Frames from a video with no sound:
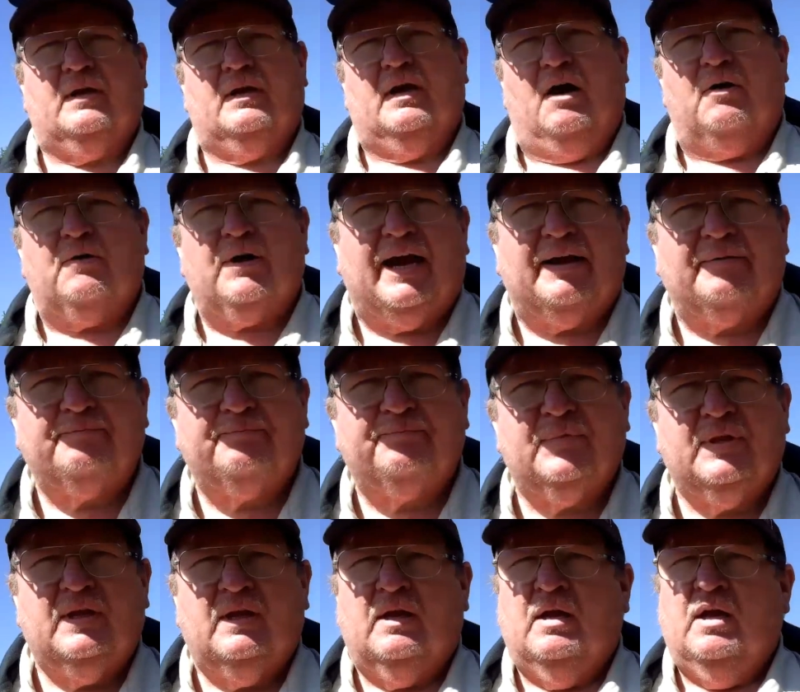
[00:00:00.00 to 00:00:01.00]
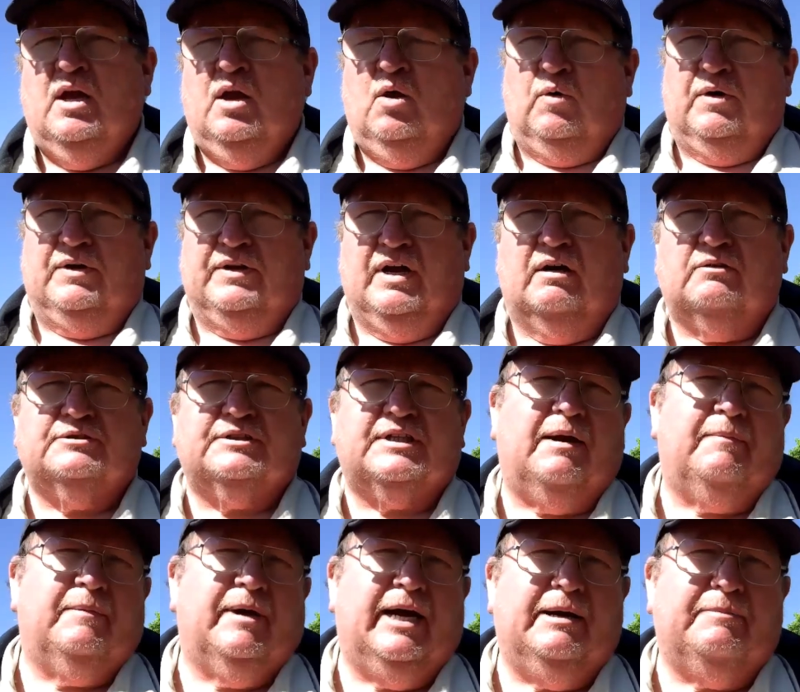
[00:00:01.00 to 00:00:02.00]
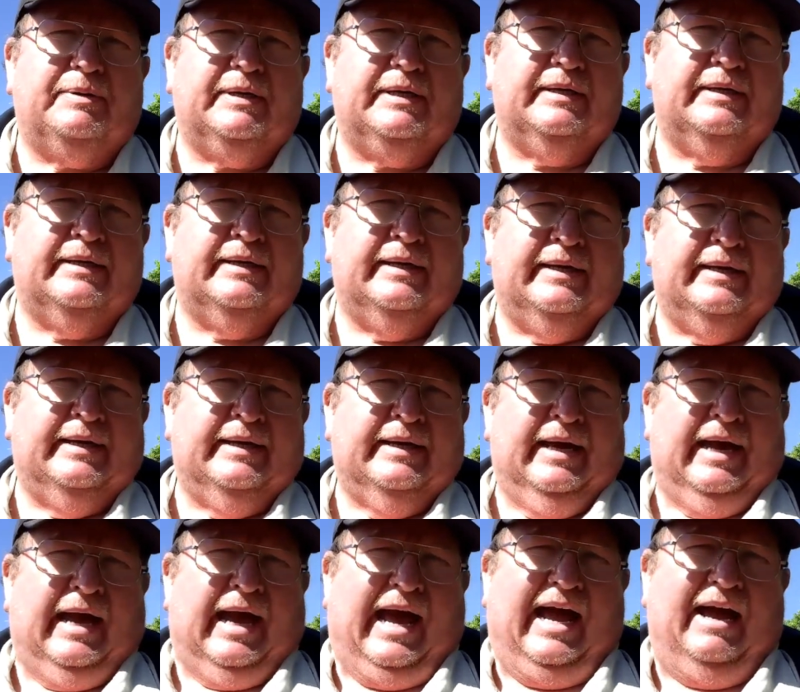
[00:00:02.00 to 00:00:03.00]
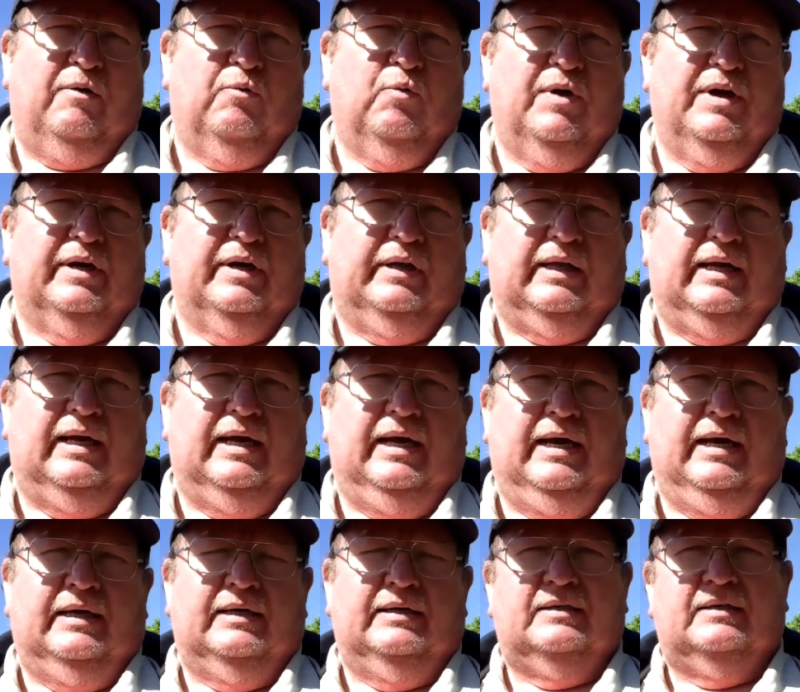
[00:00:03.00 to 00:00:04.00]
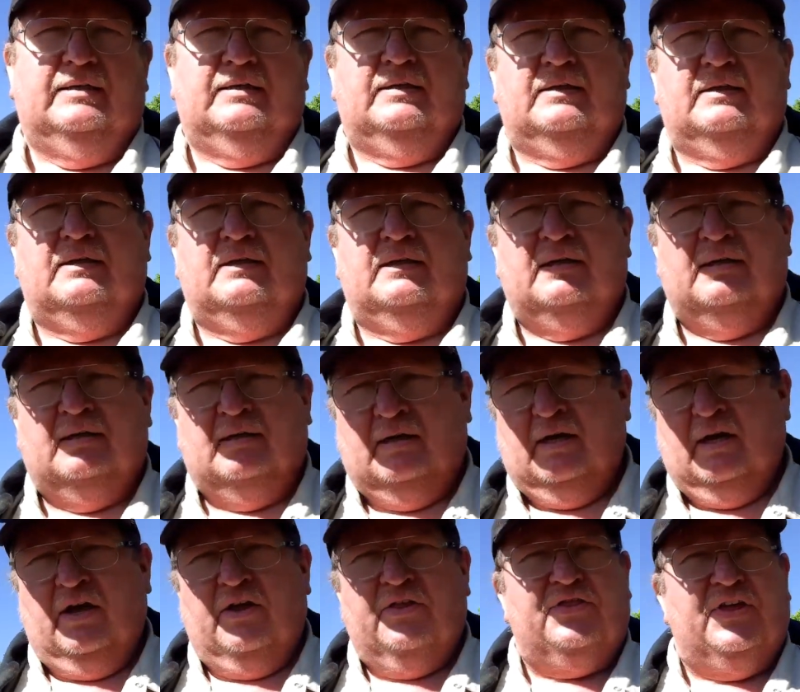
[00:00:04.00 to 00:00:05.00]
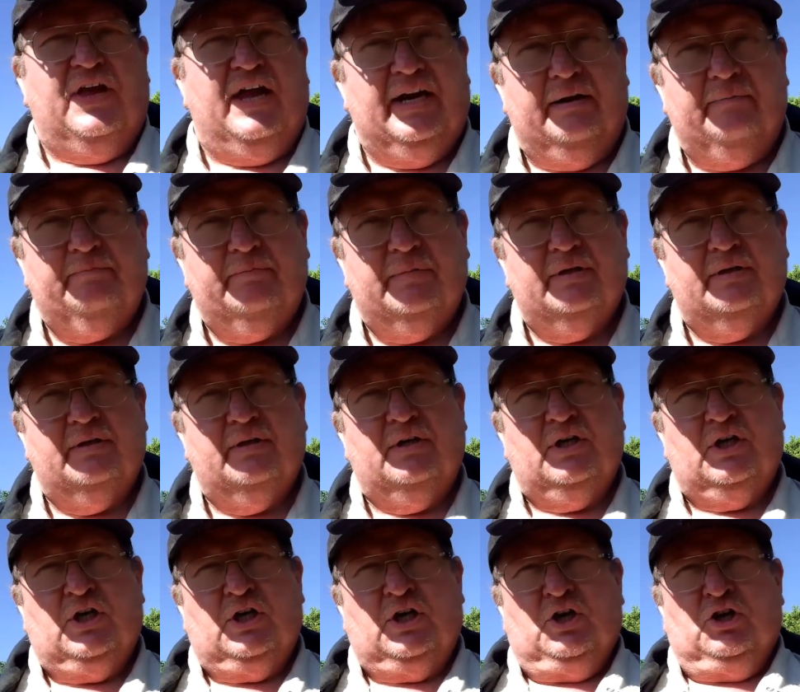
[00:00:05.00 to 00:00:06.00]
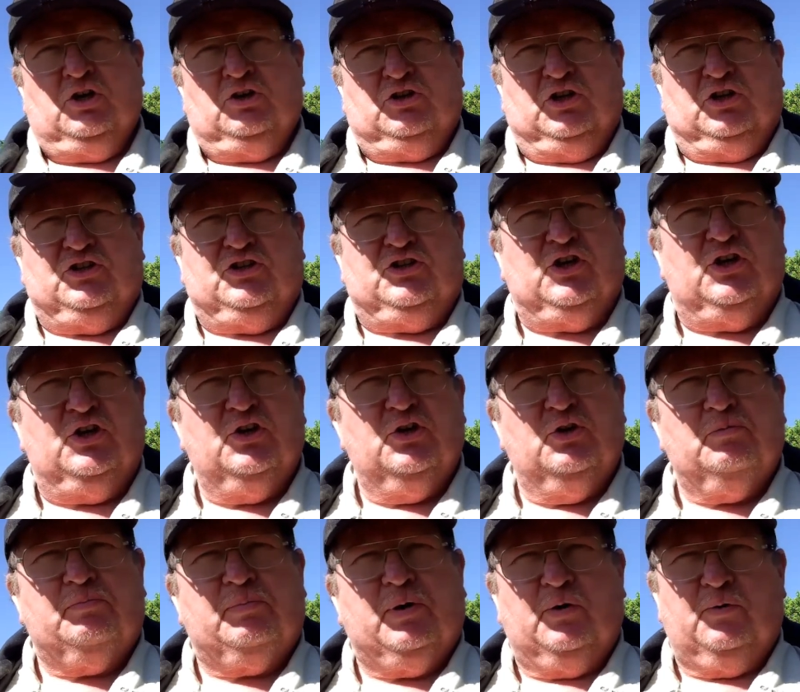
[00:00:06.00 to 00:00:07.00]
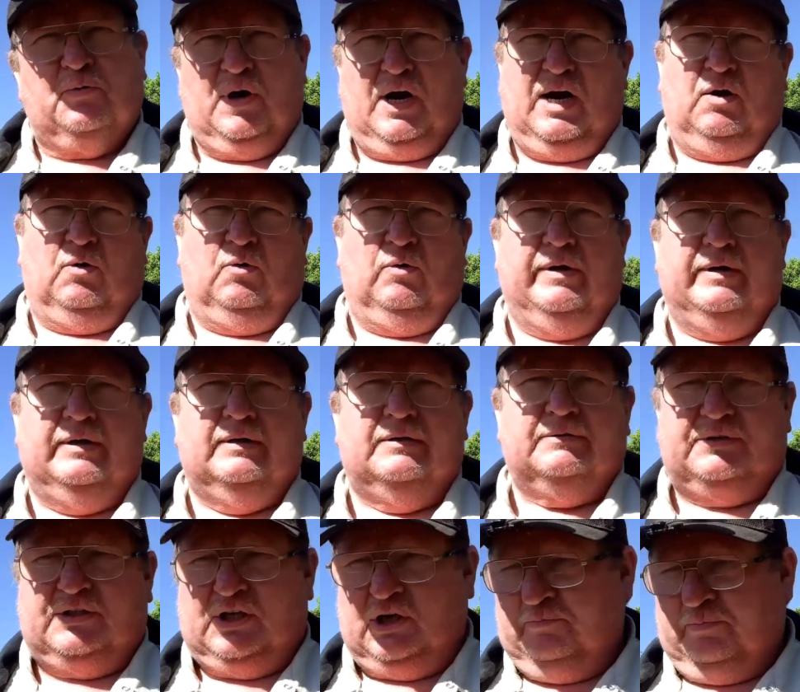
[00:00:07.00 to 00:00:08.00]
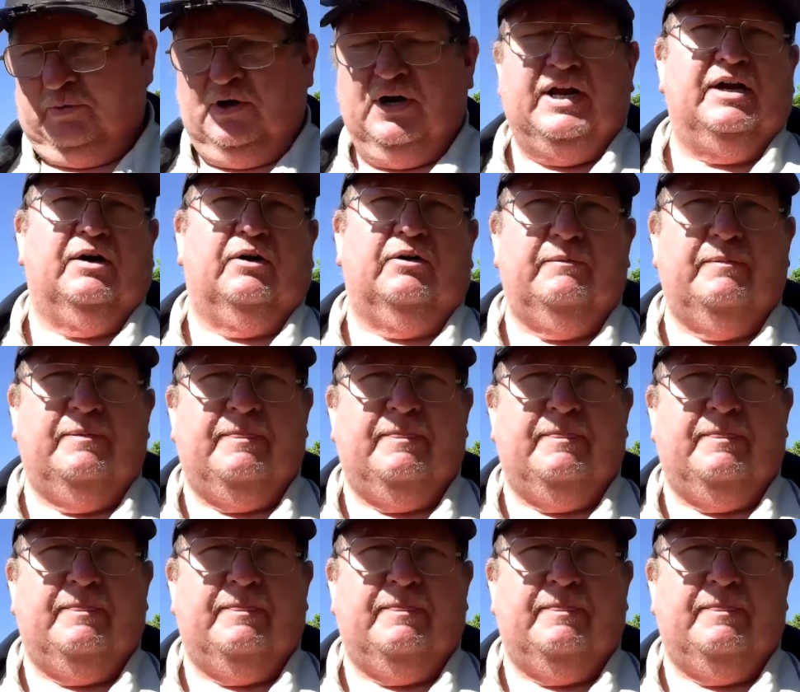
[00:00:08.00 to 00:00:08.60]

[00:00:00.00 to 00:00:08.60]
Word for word: Okay, when those come up, I will uh, thin them to two per row, two per hill,